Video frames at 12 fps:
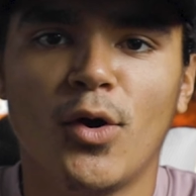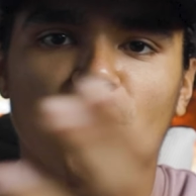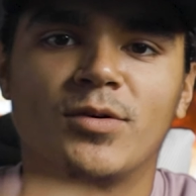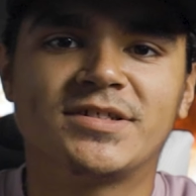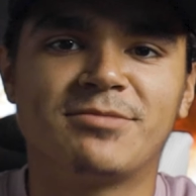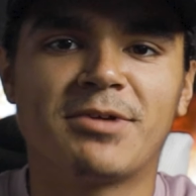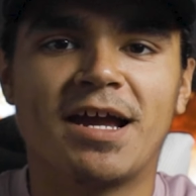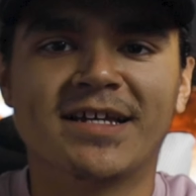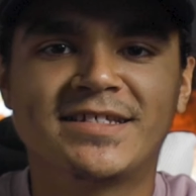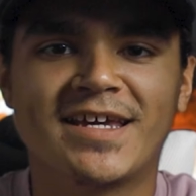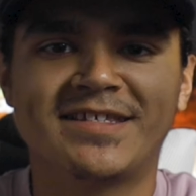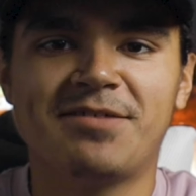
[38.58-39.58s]
What's up guys,
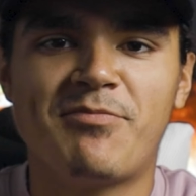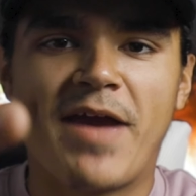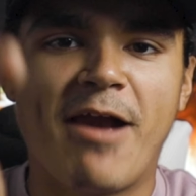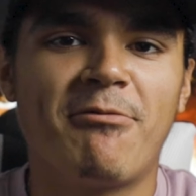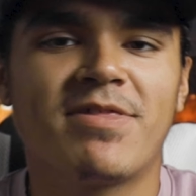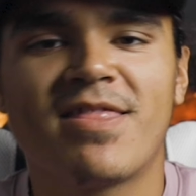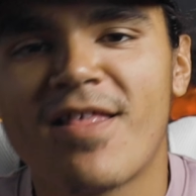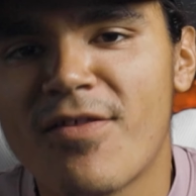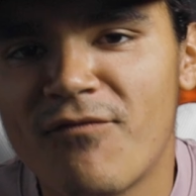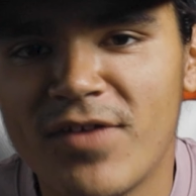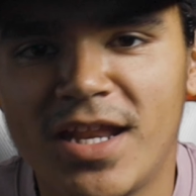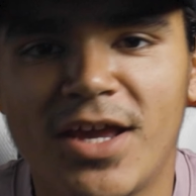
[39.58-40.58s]
Casey back with another
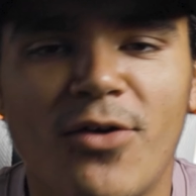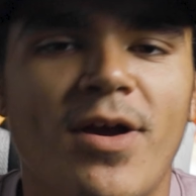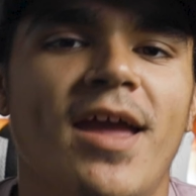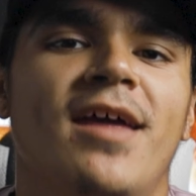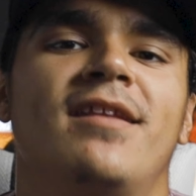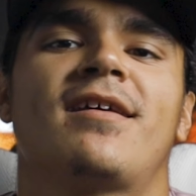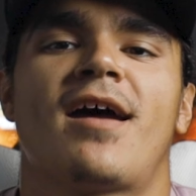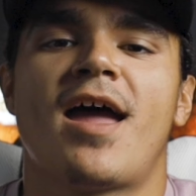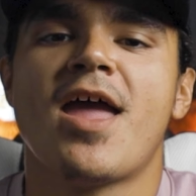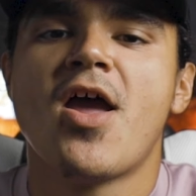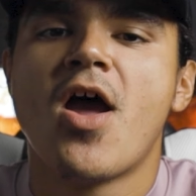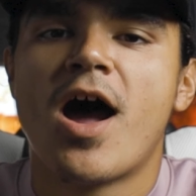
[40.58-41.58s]
video, and
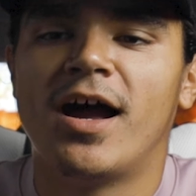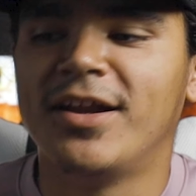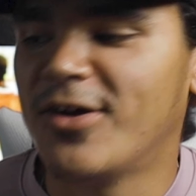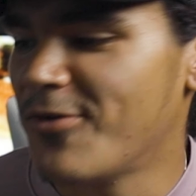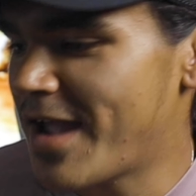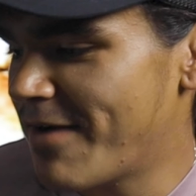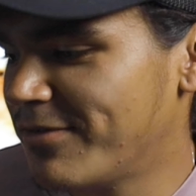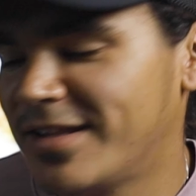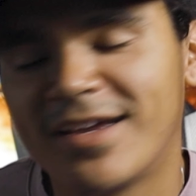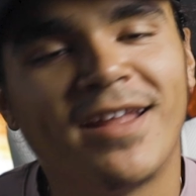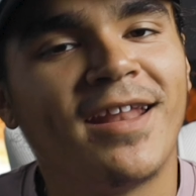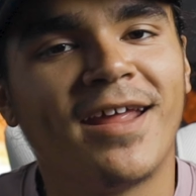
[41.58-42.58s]
I know we haven't
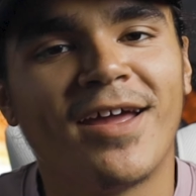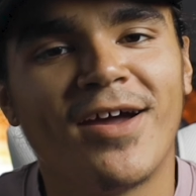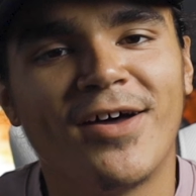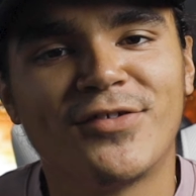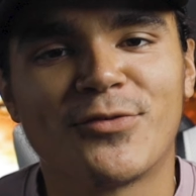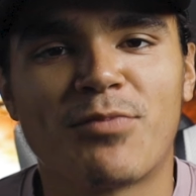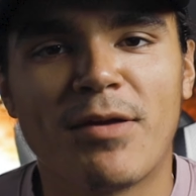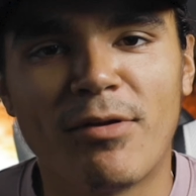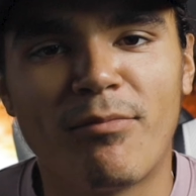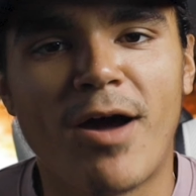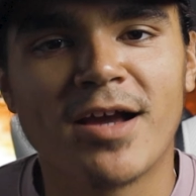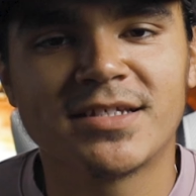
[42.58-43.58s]
done a Supreme
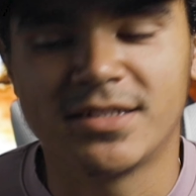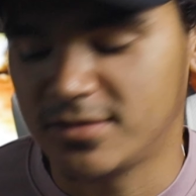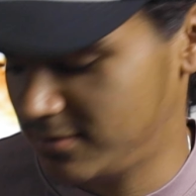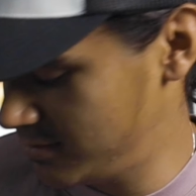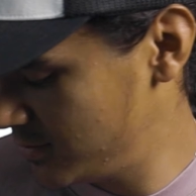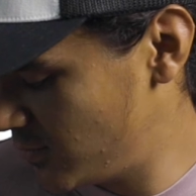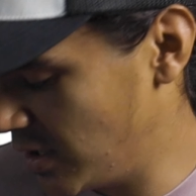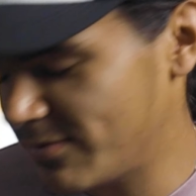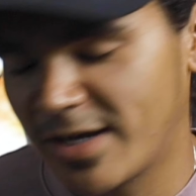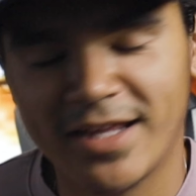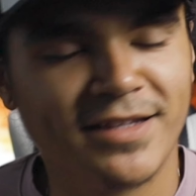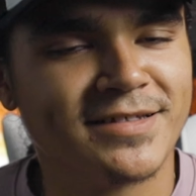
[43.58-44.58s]
unboxing. Why am
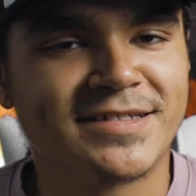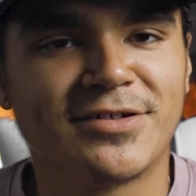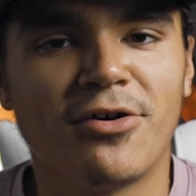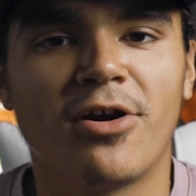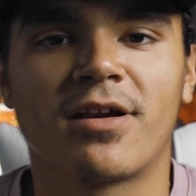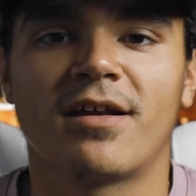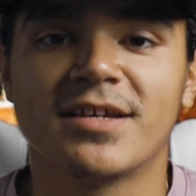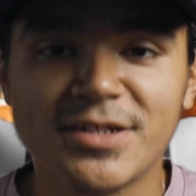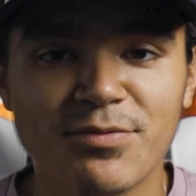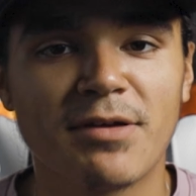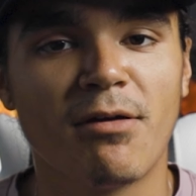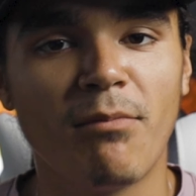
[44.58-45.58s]
I hitting this so hard? A
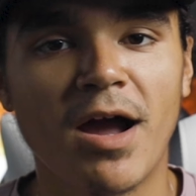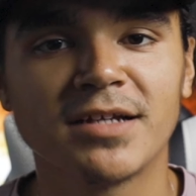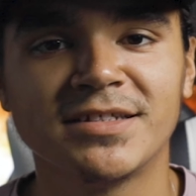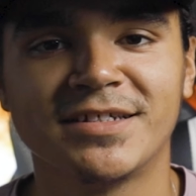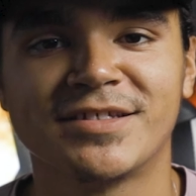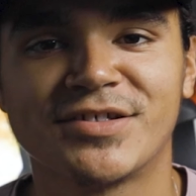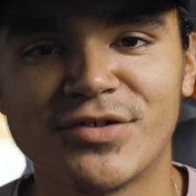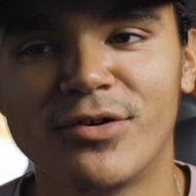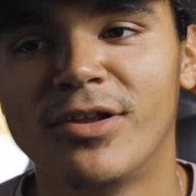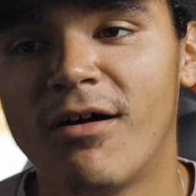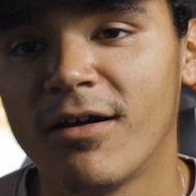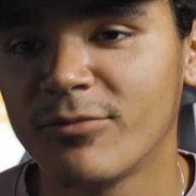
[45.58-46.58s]
Supreme unboxing in so
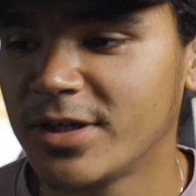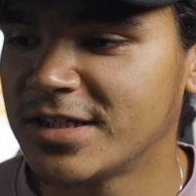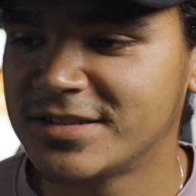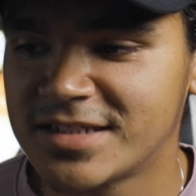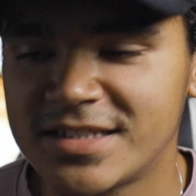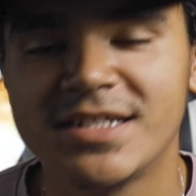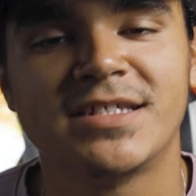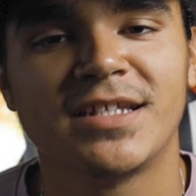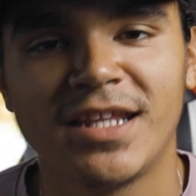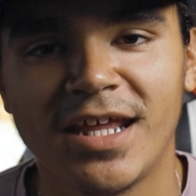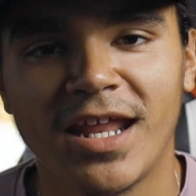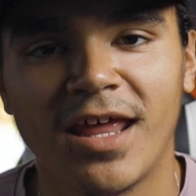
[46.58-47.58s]
long because the season
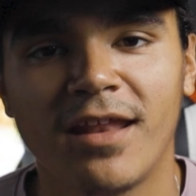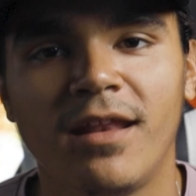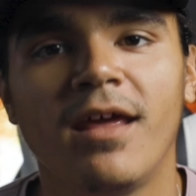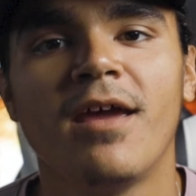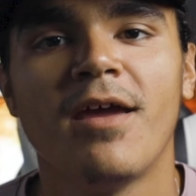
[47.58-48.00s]
did end,